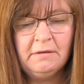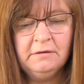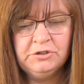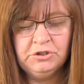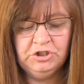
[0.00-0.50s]

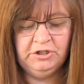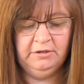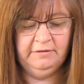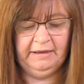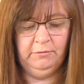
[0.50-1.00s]
I'll just show
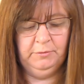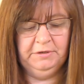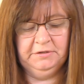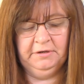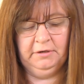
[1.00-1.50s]
you that one,
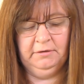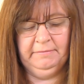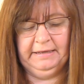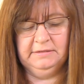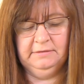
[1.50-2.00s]
which we're going to come
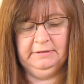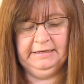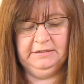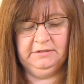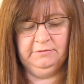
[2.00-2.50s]
back to
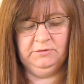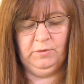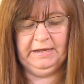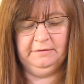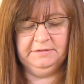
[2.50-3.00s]
later as
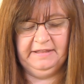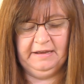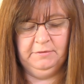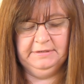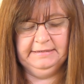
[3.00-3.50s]
well. So that
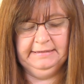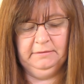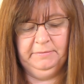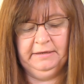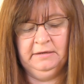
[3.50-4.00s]
one is a
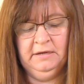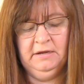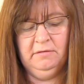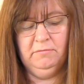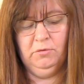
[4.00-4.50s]
little bit
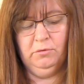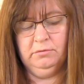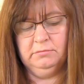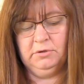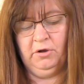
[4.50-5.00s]
more
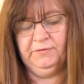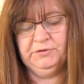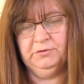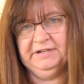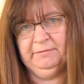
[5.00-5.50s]

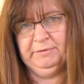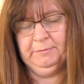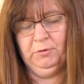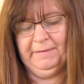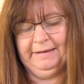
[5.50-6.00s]
contoured, a little bit
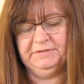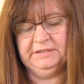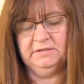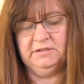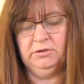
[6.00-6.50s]
more
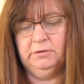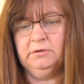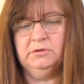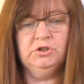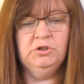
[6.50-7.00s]
mountain, so you
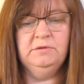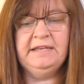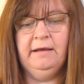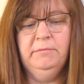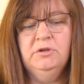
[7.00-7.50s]
can choose
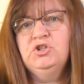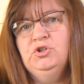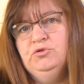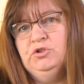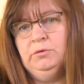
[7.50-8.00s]
how much
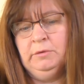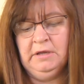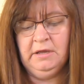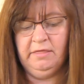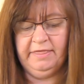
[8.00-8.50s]
you do
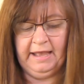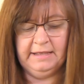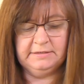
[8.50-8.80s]
that.